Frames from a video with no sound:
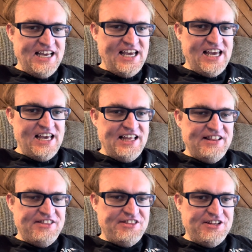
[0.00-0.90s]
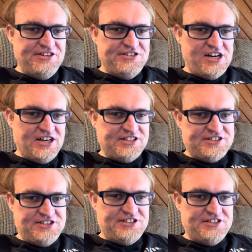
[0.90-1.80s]
and the
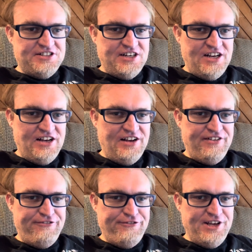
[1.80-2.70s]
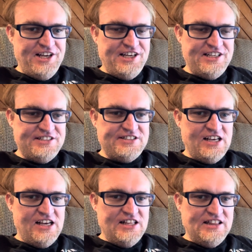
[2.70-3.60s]
doctor of his
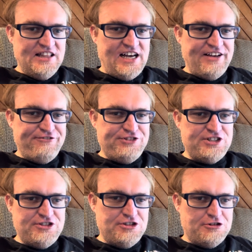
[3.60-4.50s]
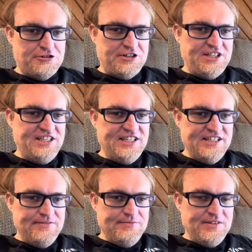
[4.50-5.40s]
life story.
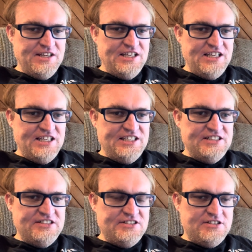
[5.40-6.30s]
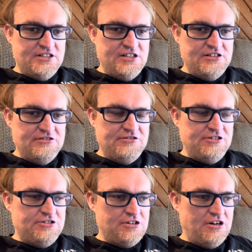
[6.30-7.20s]
He used to
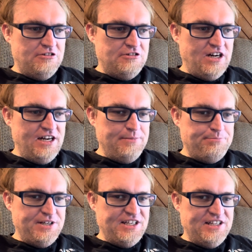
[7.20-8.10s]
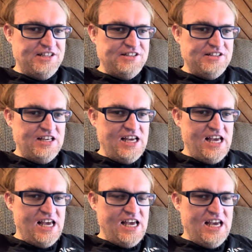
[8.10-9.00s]
grow up in
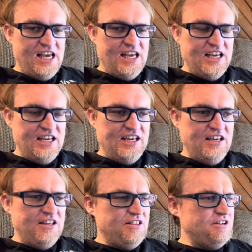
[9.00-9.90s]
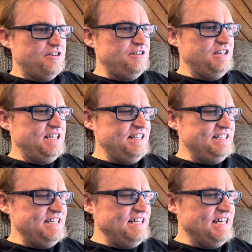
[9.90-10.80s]
either
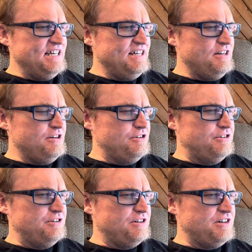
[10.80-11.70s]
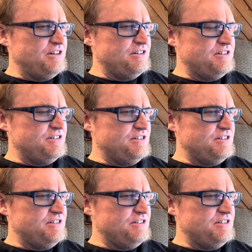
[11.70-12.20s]
India or